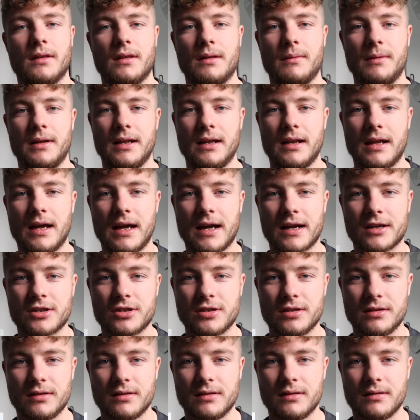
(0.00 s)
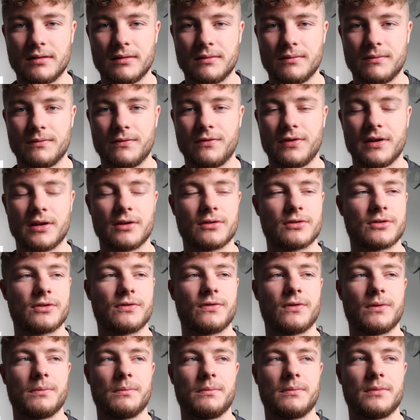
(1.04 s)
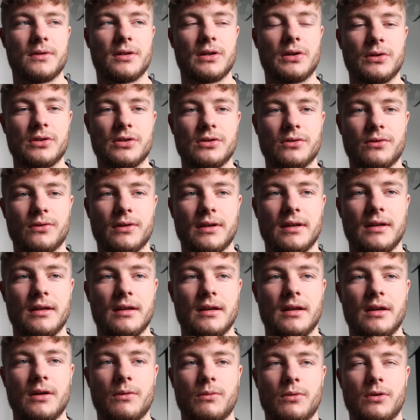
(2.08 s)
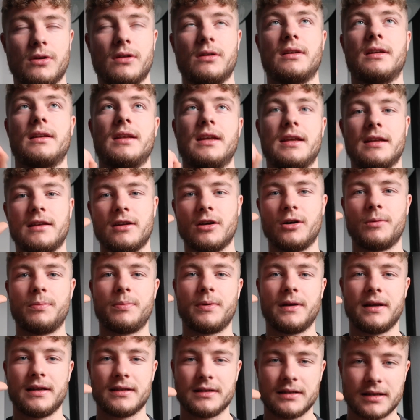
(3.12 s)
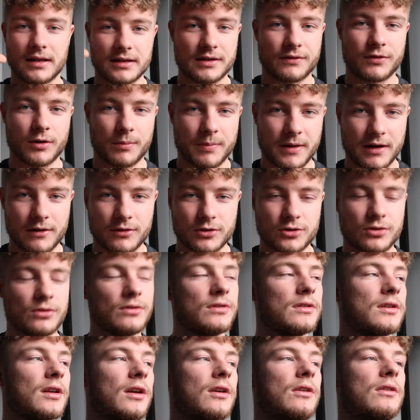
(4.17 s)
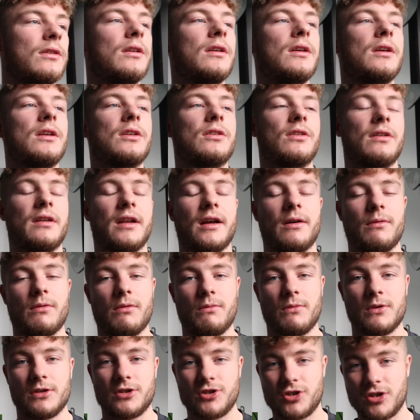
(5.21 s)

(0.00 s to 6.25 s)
little action figures from Toy Story, where they take you up and as if you're parachuting down. Done that one with